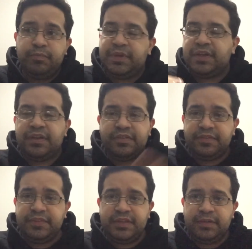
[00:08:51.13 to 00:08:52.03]
because
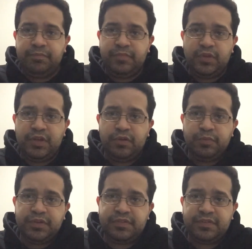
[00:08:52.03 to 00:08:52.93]
of the
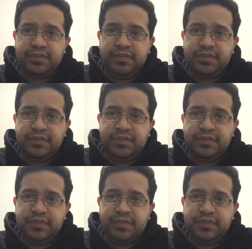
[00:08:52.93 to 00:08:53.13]
enormous